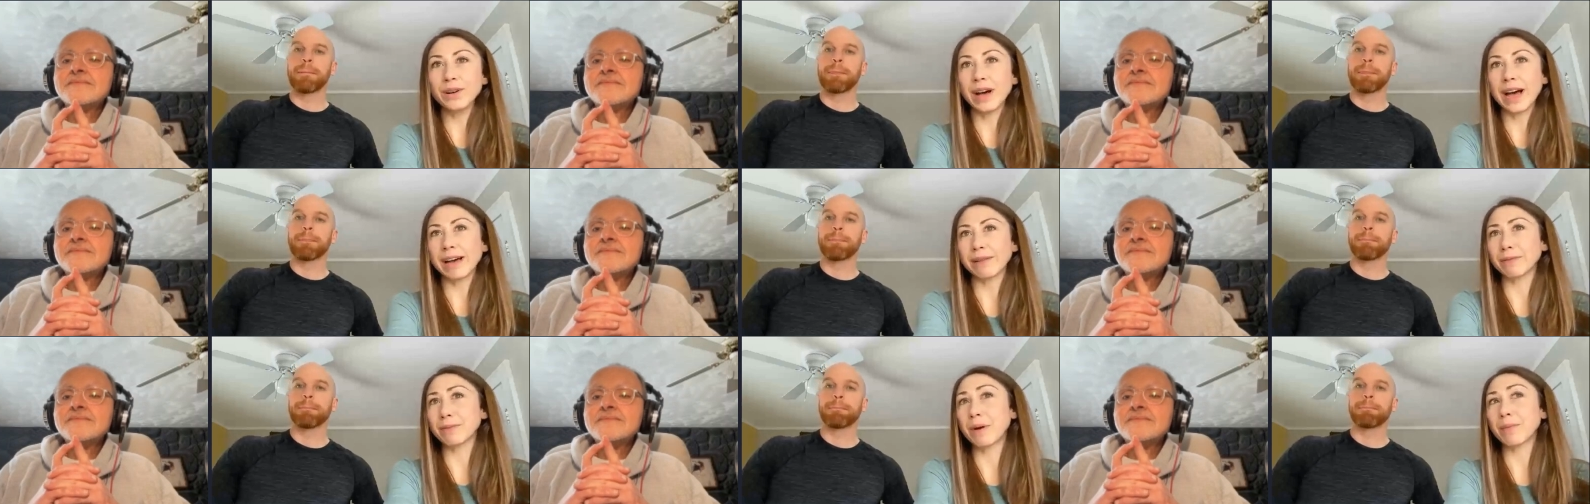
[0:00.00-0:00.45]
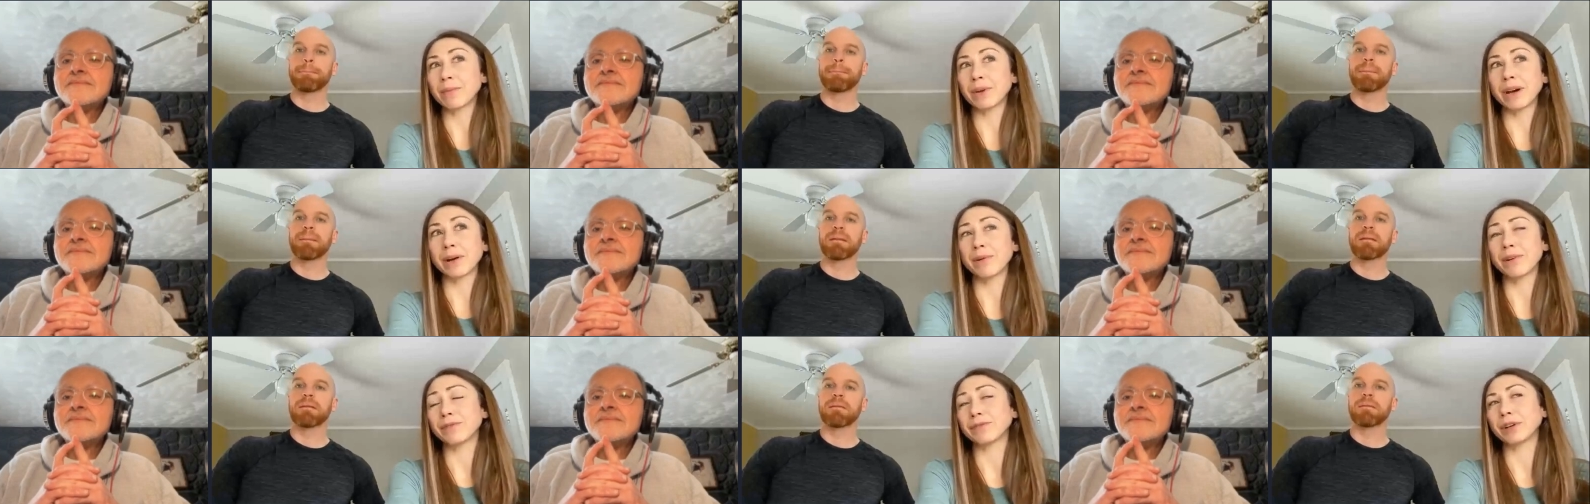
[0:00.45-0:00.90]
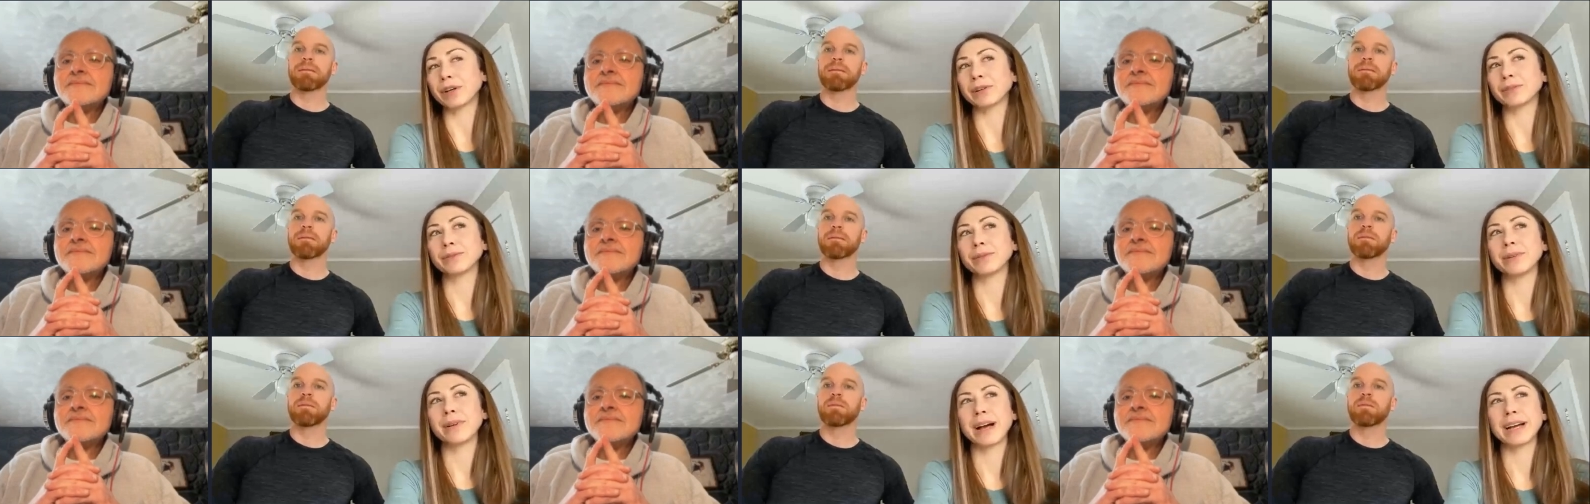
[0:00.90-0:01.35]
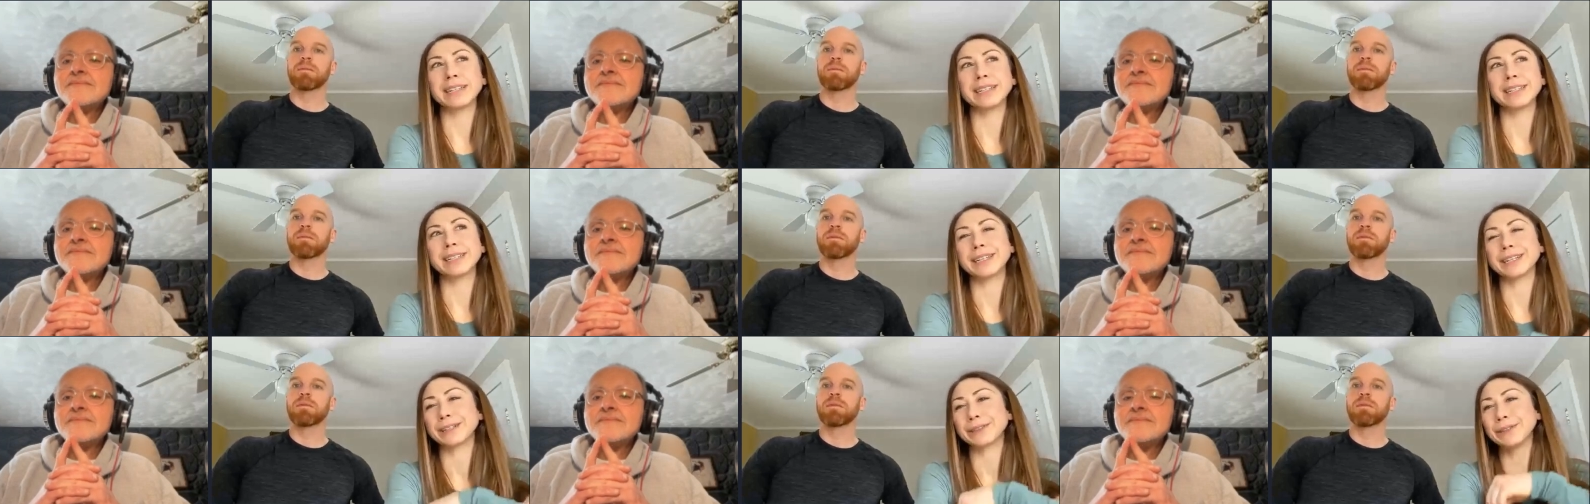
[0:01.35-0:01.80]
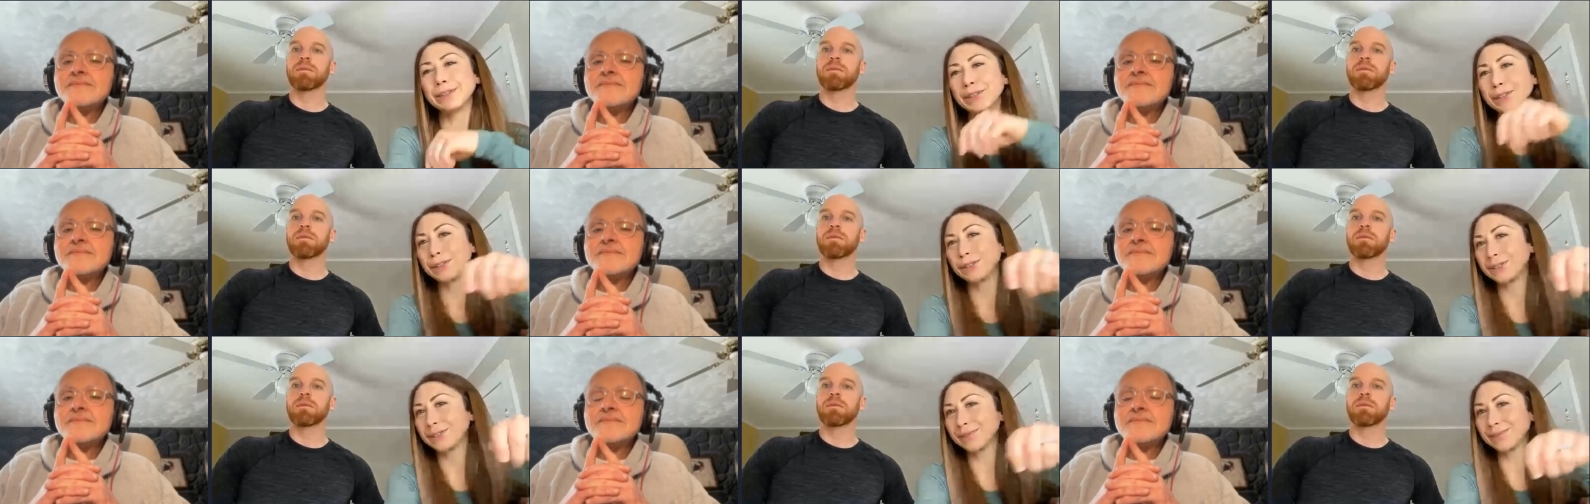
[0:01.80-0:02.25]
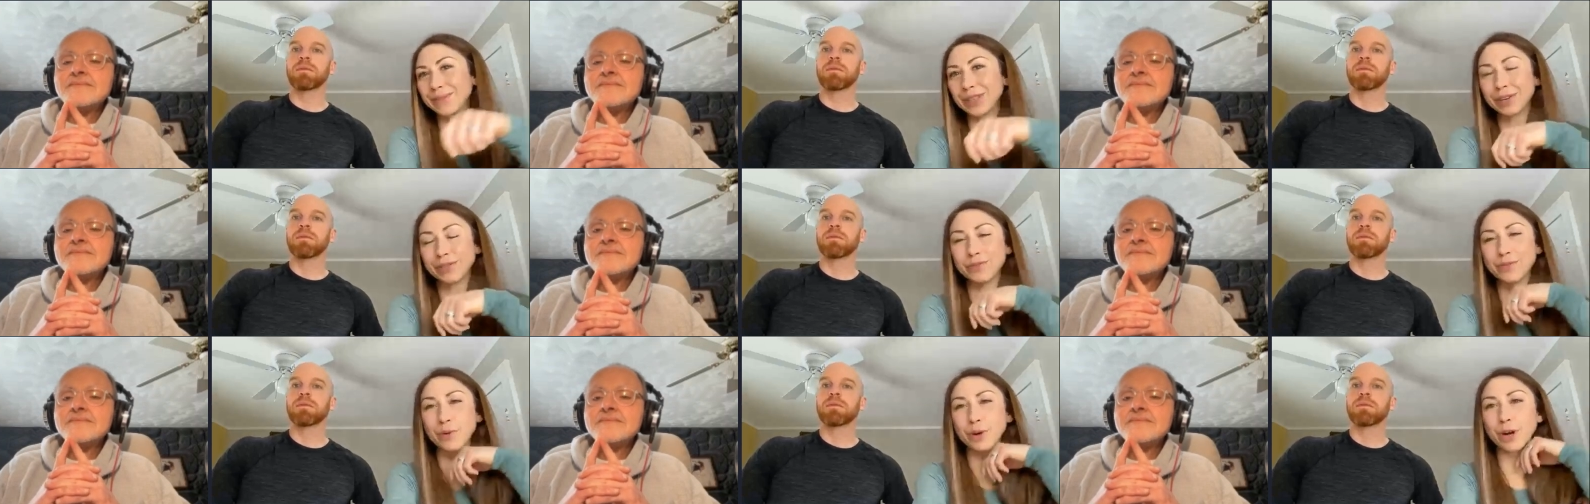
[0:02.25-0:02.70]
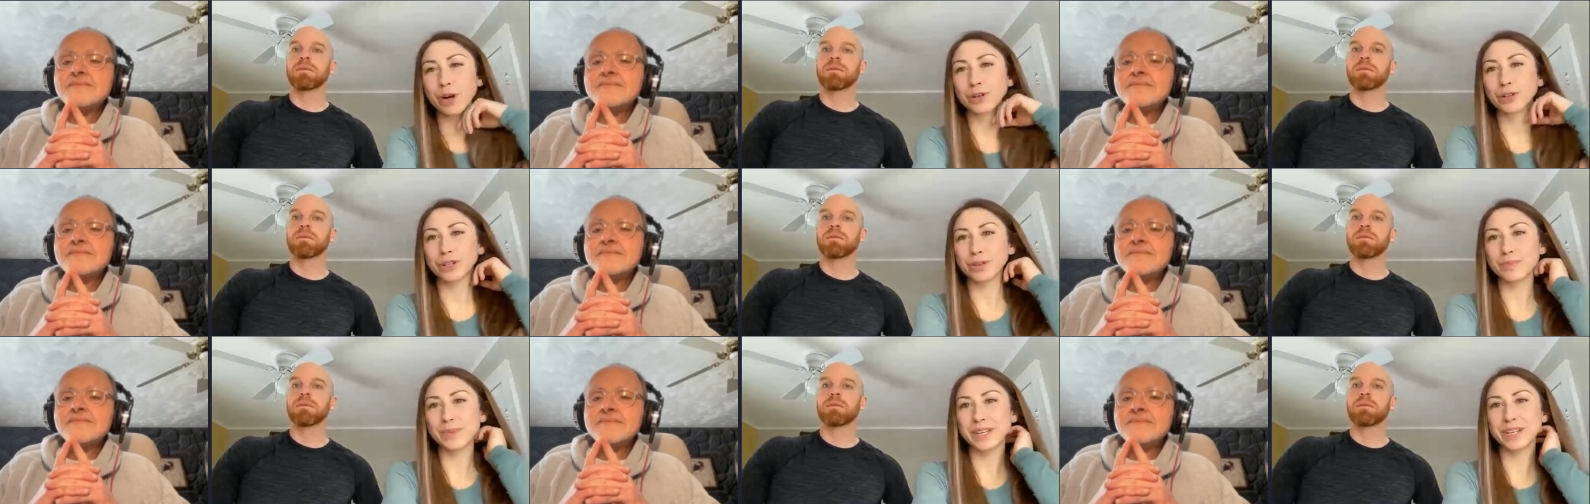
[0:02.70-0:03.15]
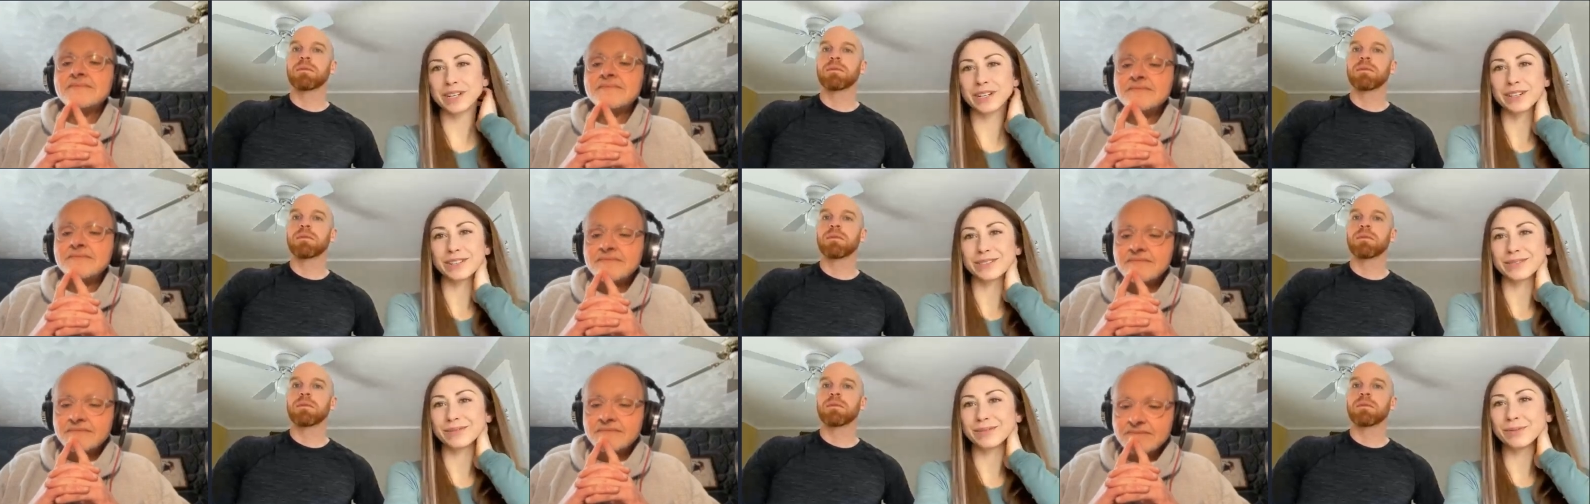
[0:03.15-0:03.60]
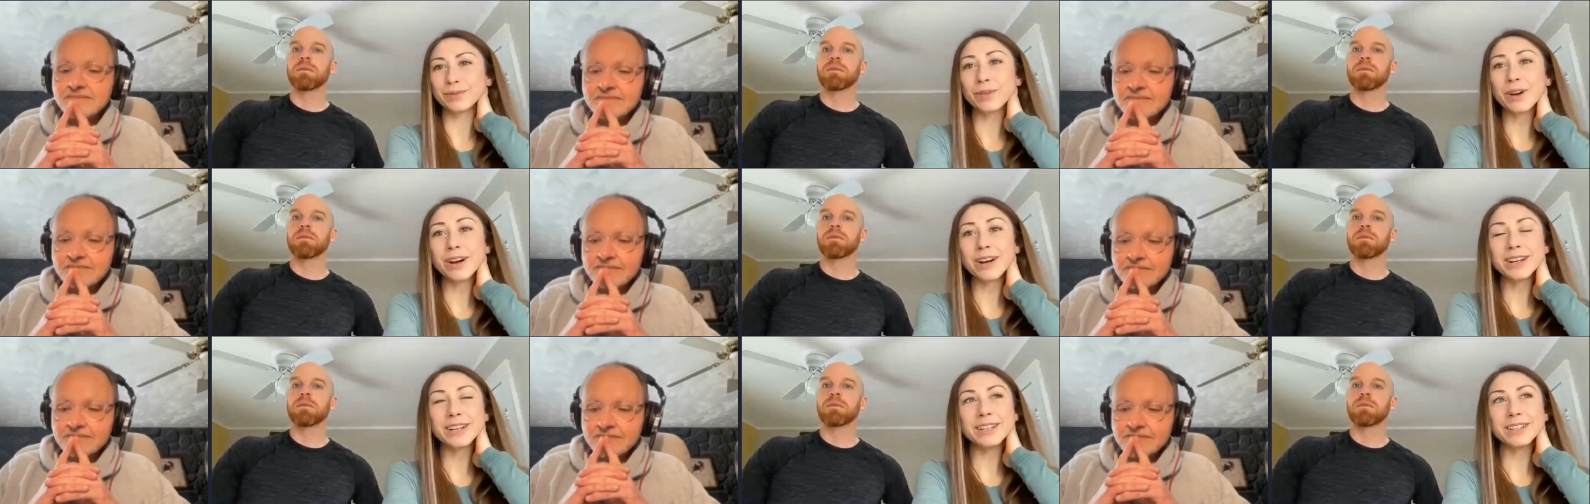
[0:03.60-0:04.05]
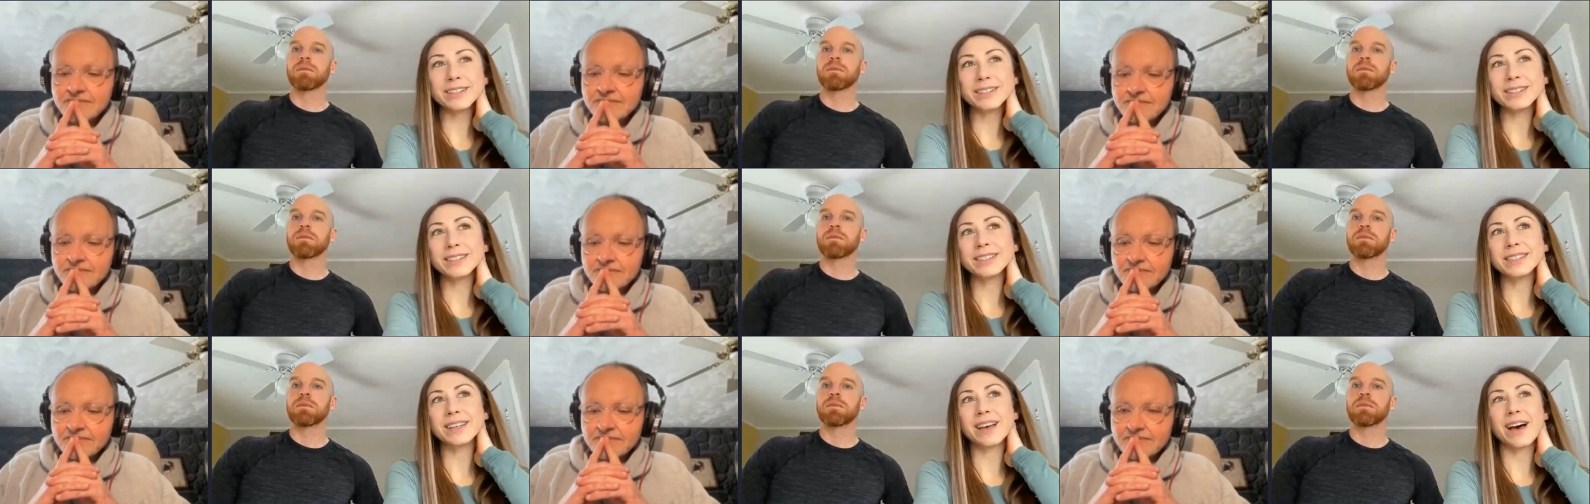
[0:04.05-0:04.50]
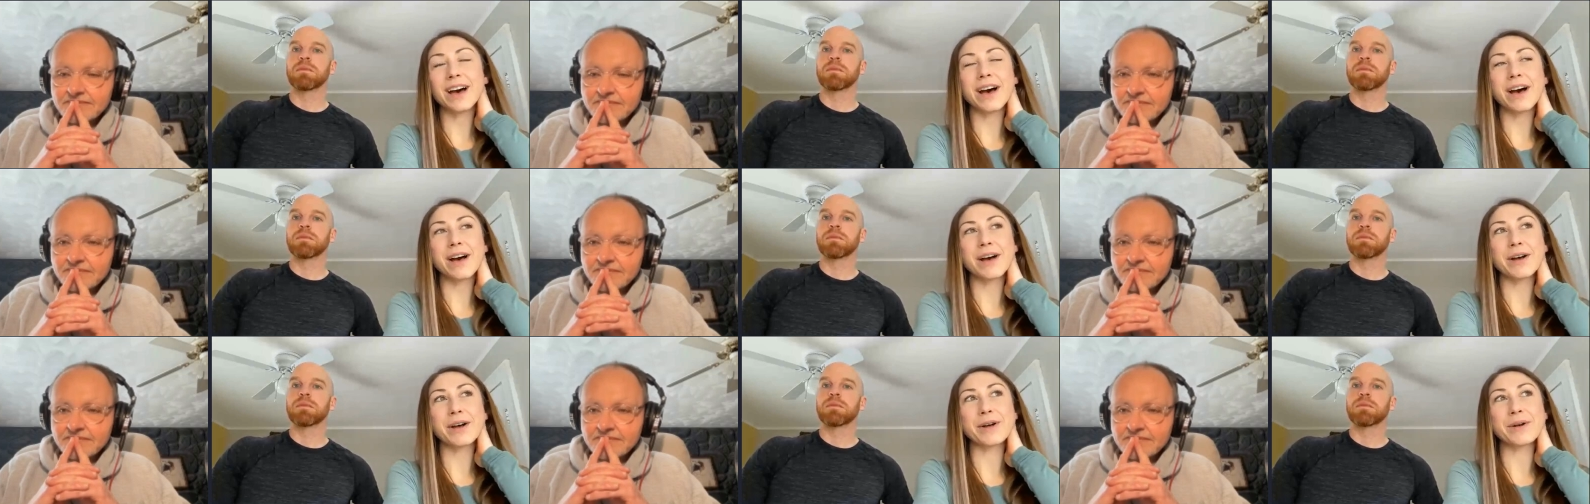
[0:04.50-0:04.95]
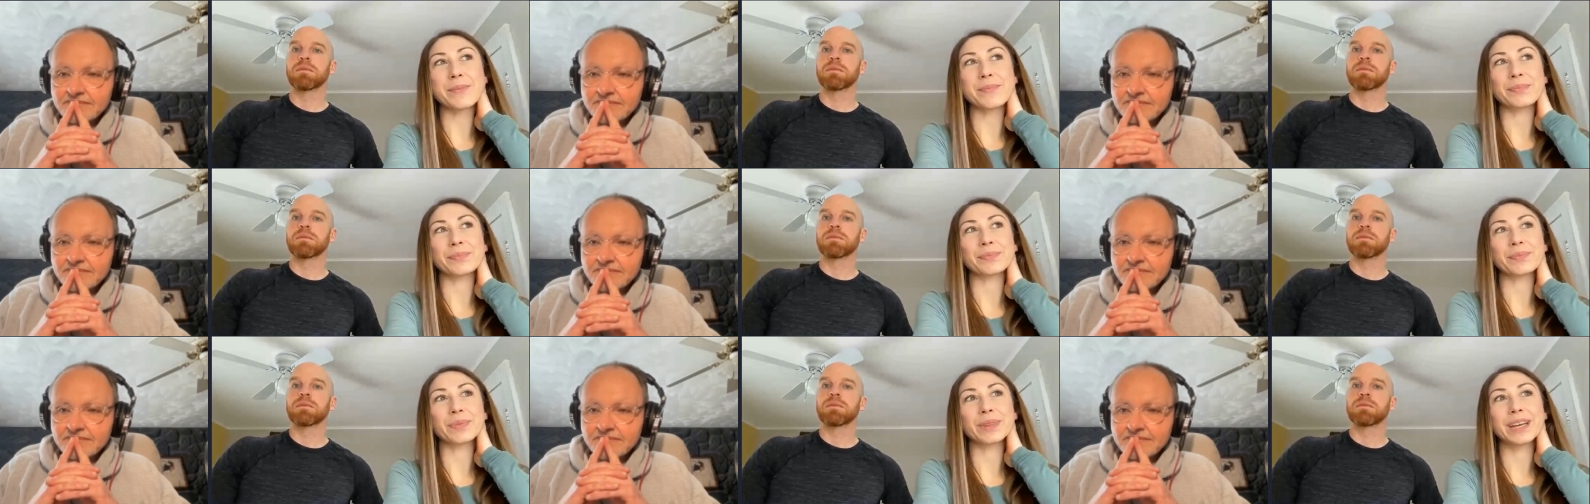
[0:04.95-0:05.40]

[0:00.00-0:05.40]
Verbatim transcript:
Speaker 1: I remember I went for, I did like little, you know, 400 meter runs um,